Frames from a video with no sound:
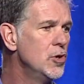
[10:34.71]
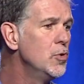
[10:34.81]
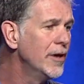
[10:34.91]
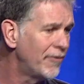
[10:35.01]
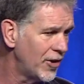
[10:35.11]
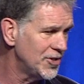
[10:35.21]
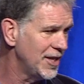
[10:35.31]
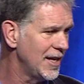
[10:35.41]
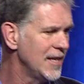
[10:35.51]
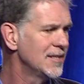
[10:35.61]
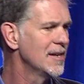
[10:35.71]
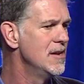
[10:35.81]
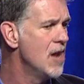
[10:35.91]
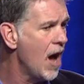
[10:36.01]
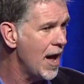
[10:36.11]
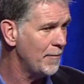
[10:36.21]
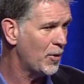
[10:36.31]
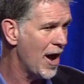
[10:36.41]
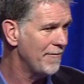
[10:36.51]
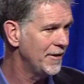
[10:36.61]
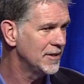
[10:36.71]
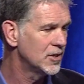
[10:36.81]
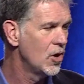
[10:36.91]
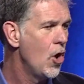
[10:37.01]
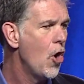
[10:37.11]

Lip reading: universities, nonprofits,